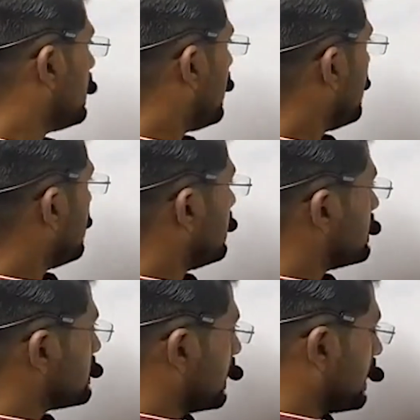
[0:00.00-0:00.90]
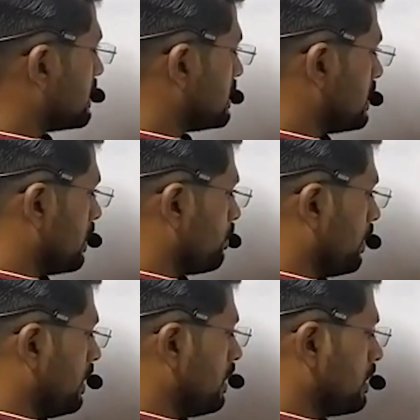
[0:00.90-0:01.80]
And the second step,
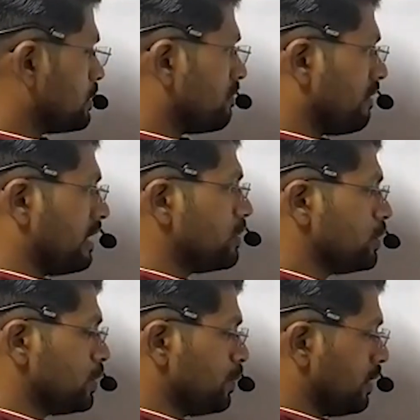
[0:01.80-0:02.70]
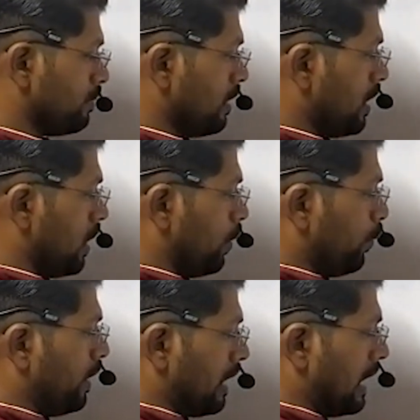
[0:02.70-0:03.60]
in case of angiosperm,
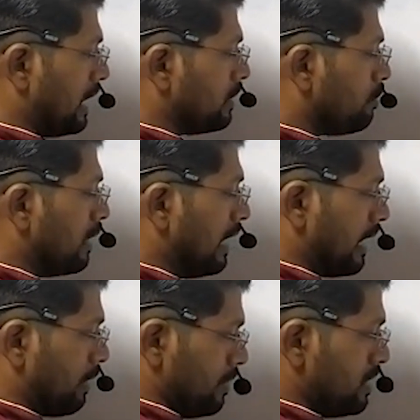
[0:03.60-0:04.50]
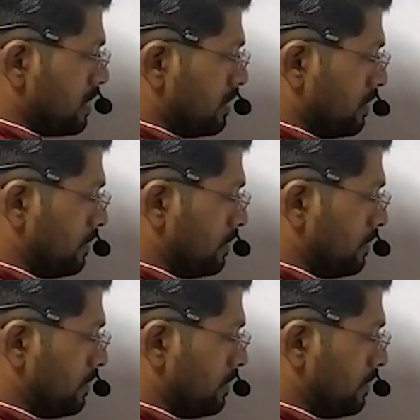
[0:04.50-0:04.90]
where another male gamete,